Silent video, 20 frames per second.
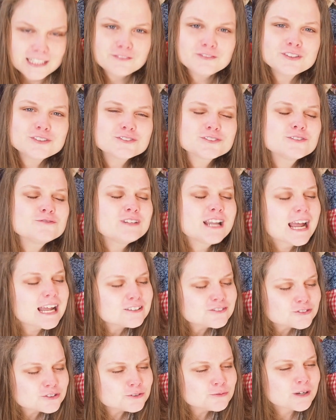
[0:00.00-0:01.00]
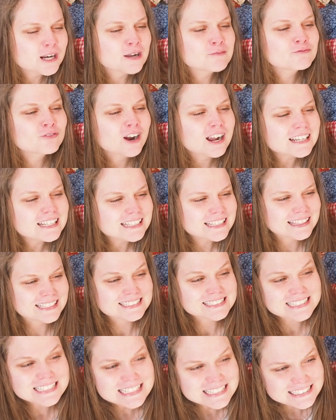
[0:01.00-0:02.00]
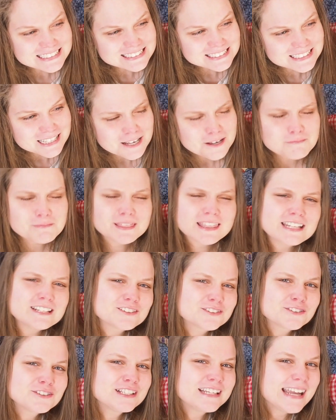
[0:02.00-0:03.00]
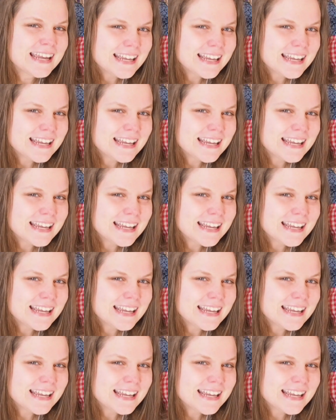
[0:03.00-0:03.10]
it feels so natural when I'm writing the scenes, but then during